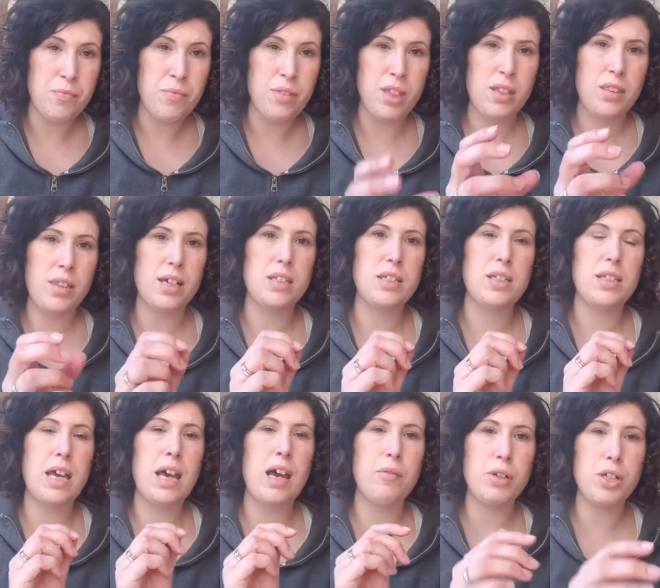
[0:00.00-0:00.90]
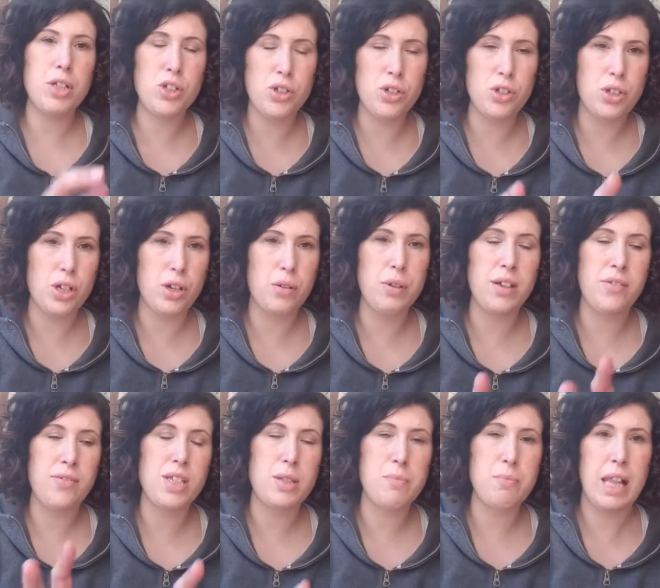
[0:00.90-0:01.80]
That's how it should go
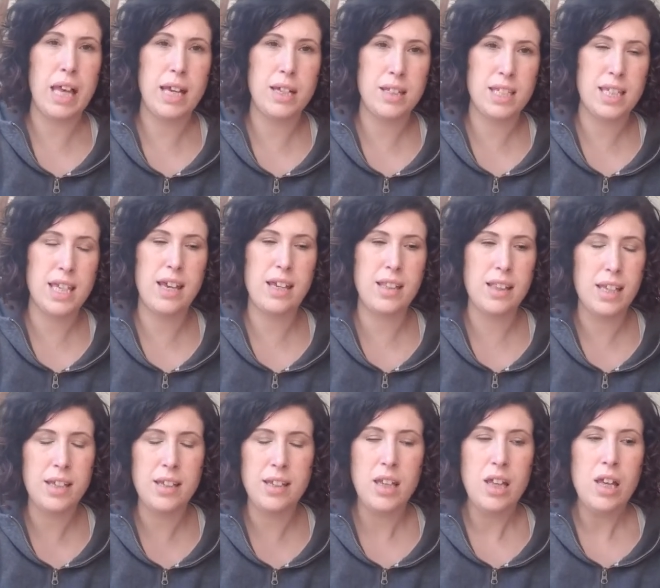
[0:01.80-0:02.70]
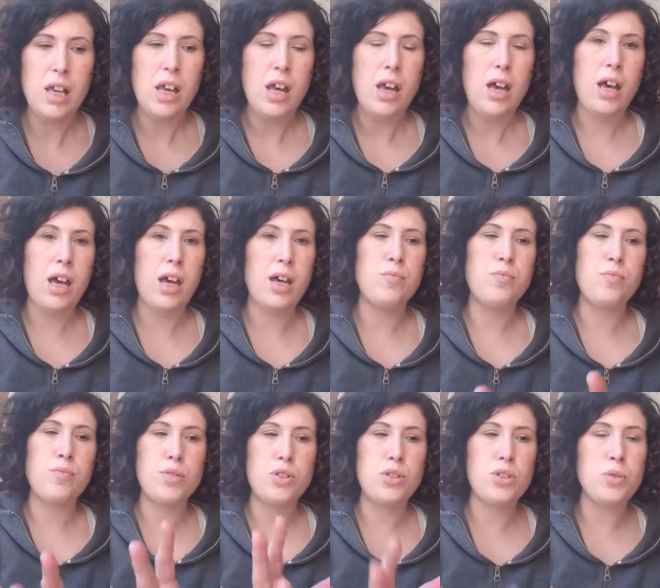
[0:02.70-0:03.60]
if it's plain sailing.
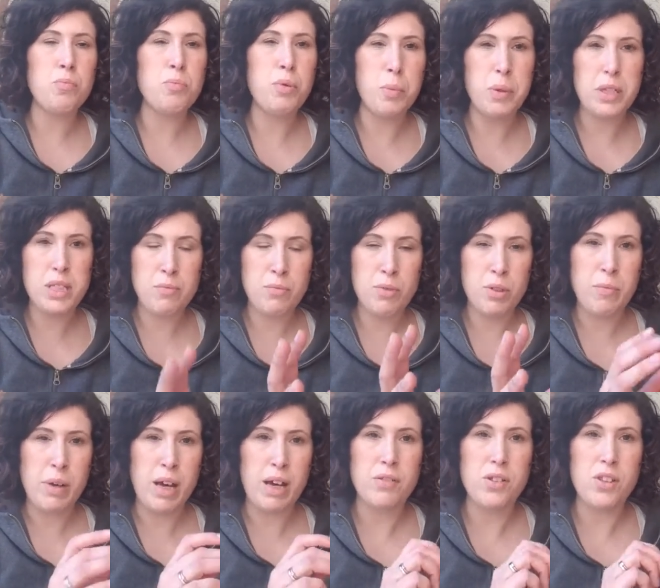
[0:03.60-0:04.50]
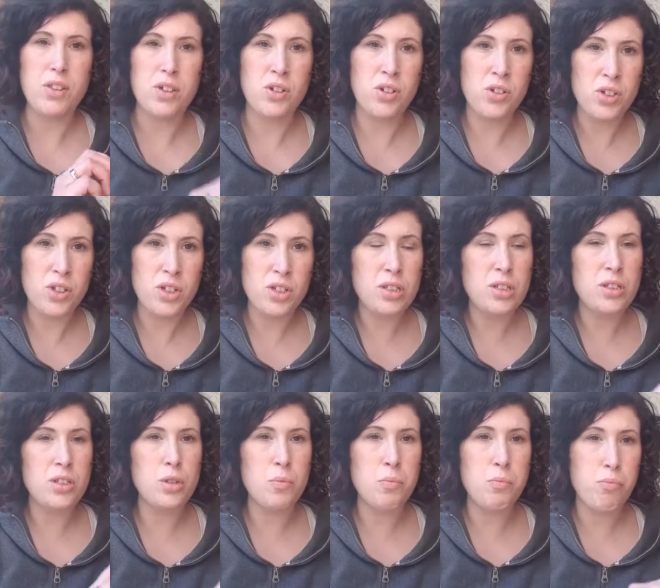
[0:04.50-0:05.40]
Some puppies are more mouthy than others.
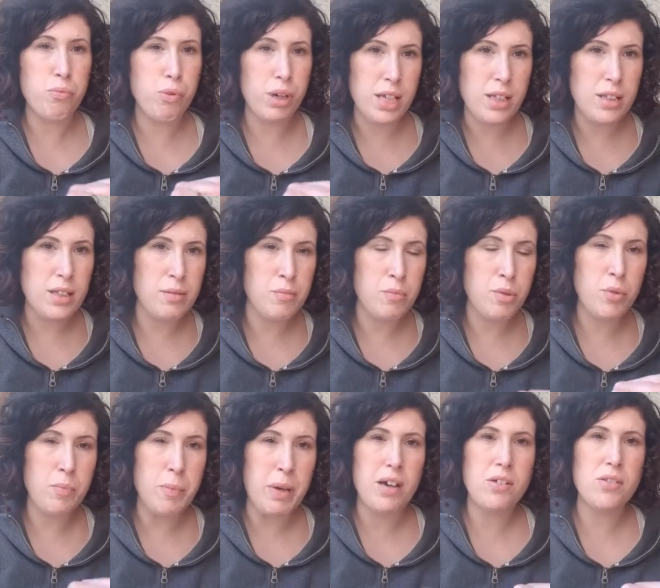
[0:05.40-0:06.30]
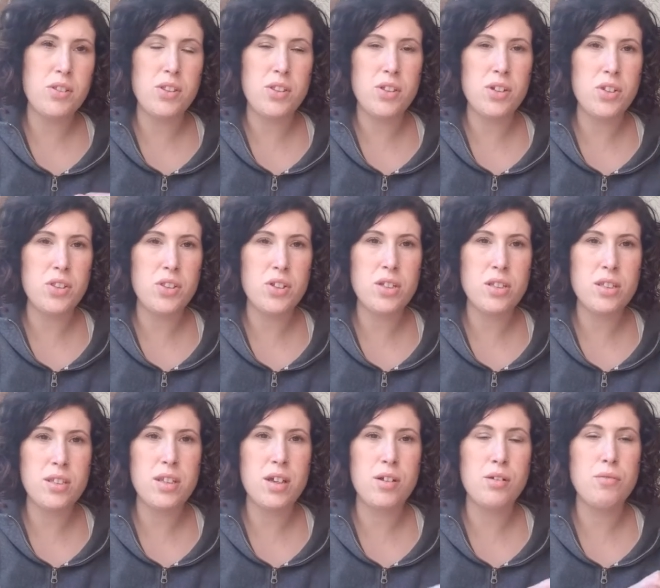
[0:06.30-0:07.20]
Some breeds are more mouthy than others.
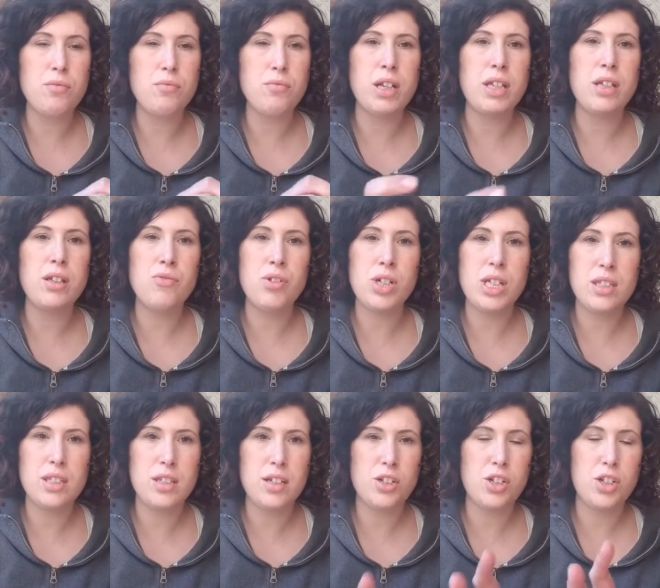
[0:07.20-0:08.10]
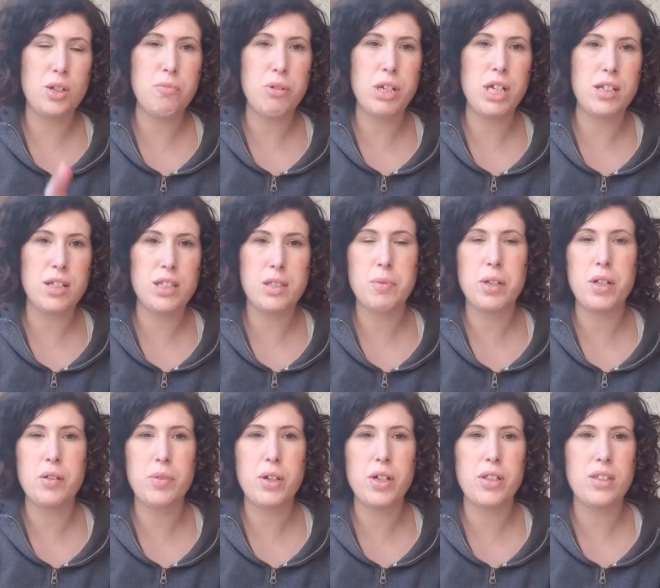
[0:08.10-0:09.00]
So when you research your breed, it's
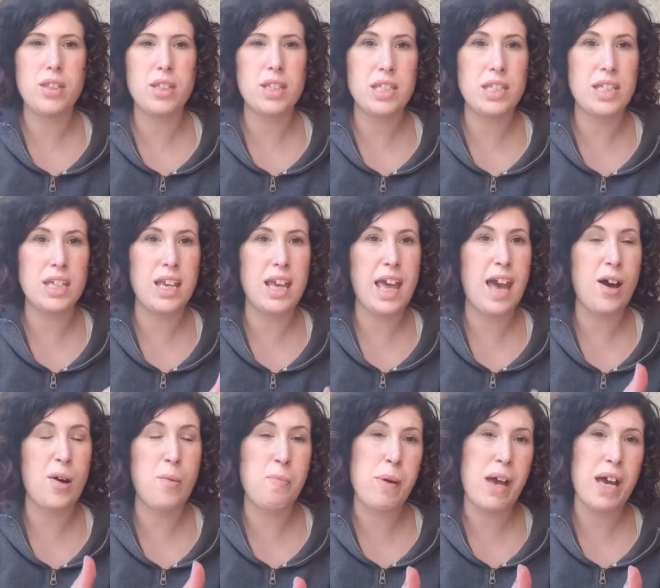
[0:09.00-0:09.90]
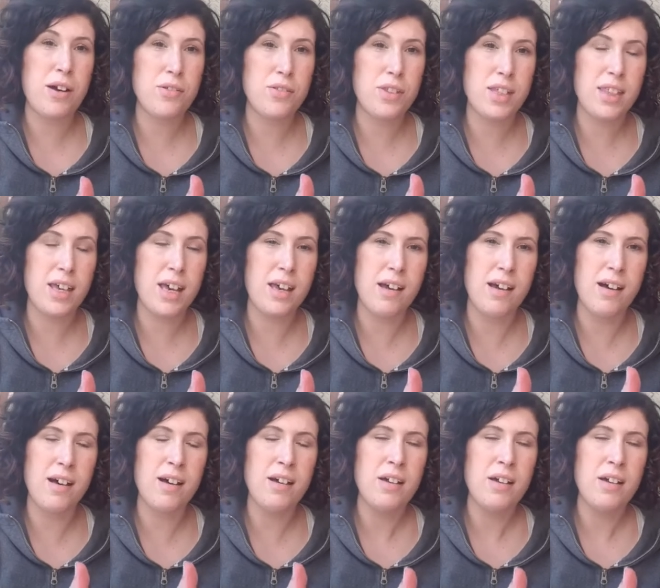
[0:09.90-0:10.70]
well worth seeing how mouthy they are.